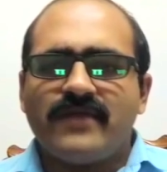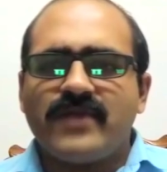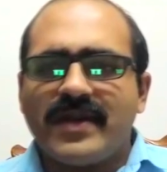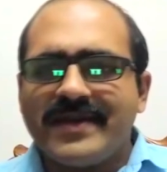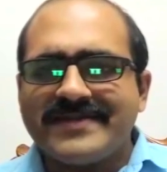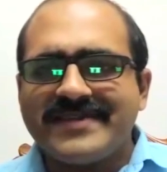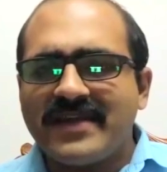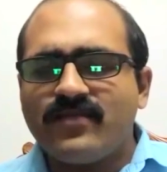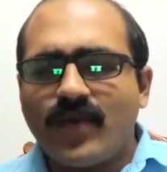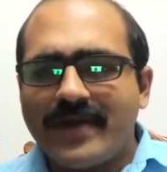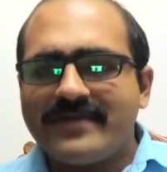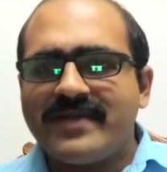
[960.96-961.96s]
have to
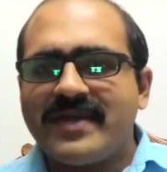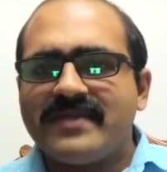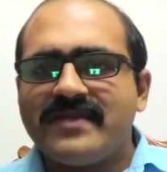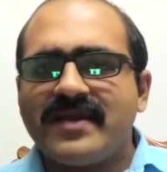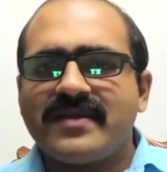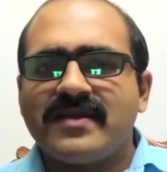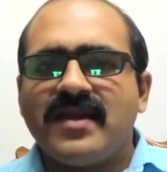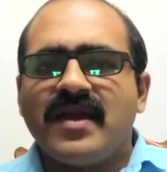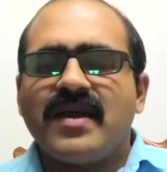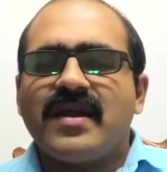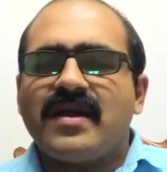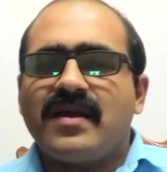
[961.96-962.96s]
understand one thing, that
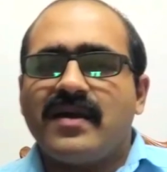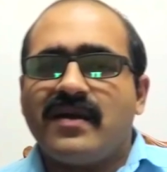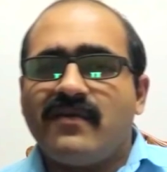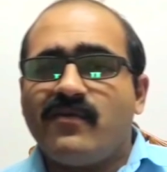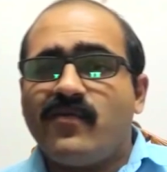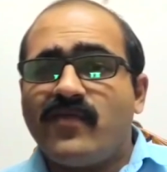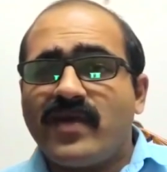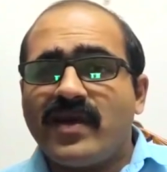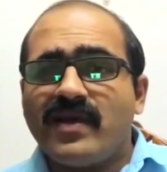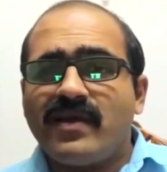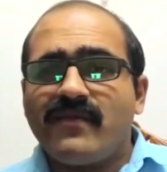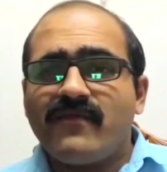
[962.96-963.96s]

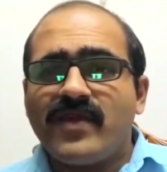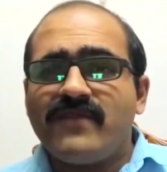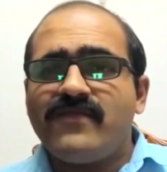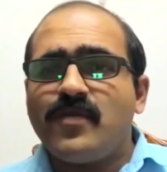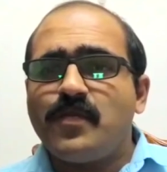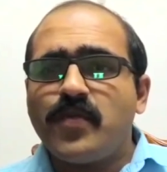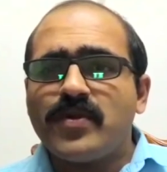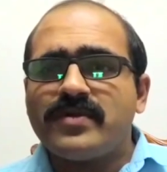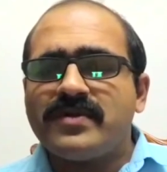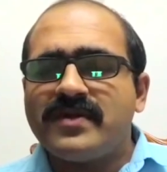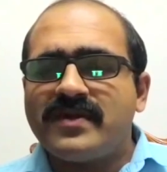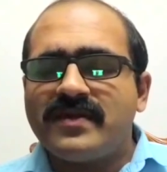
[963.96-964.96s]
if you put
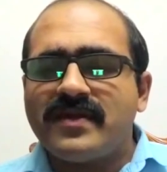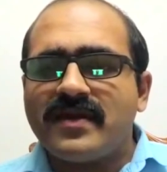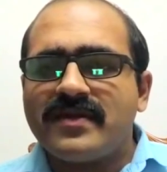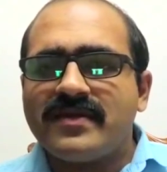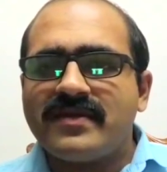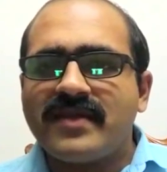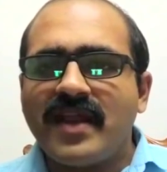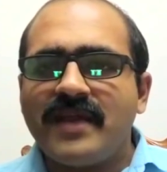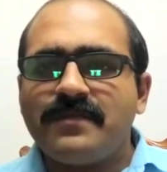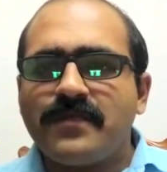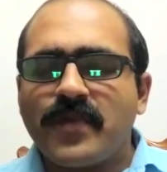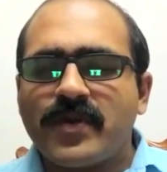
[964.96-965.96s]

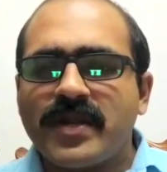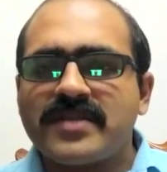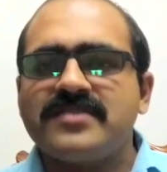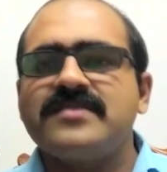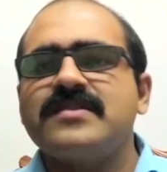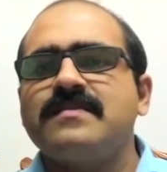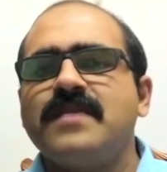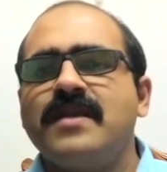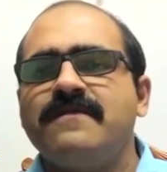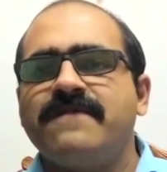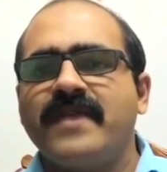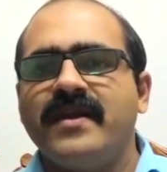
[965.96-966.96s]
trade protectionism
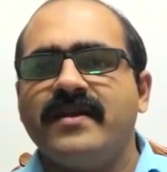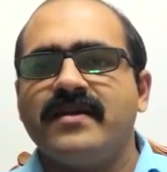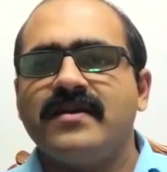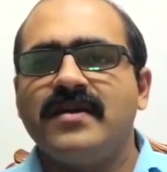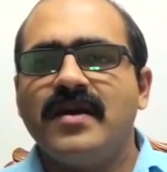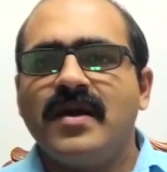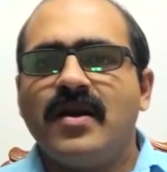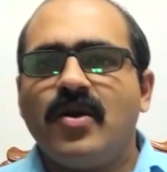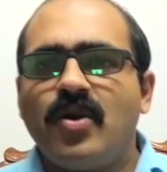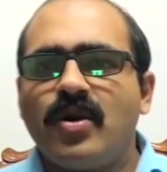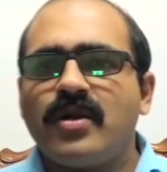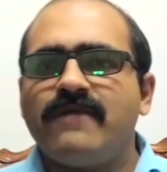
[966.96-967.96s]
in front,
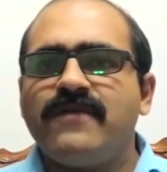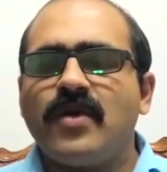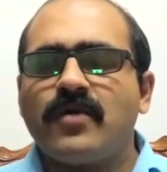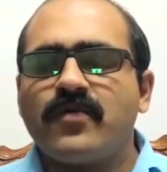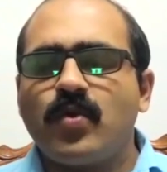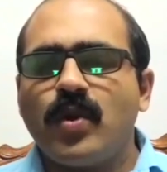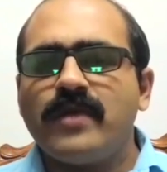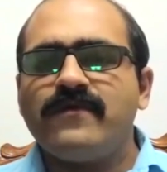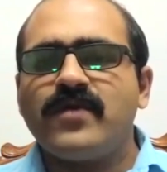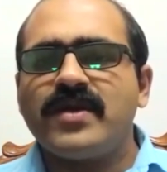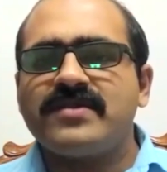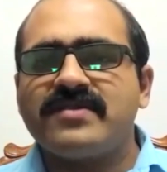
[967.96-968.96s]
or if you are going
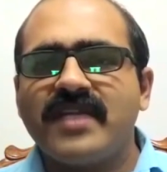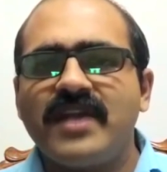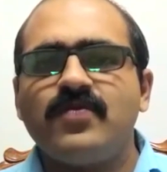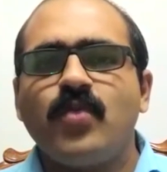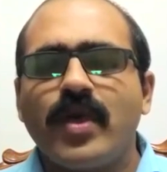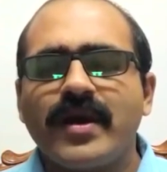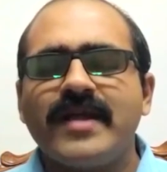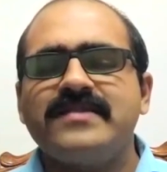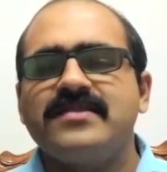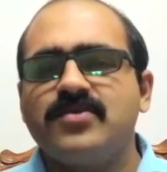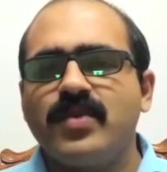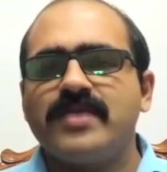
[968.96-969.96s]
for a trade war like
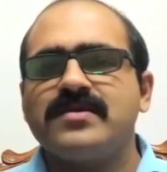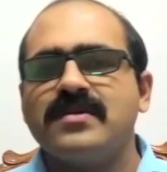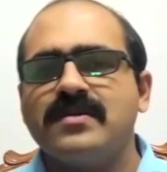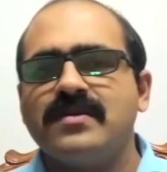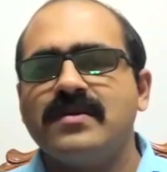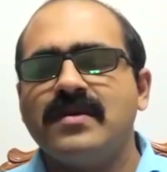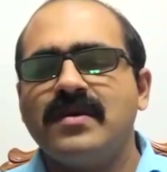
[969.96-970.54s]
situation,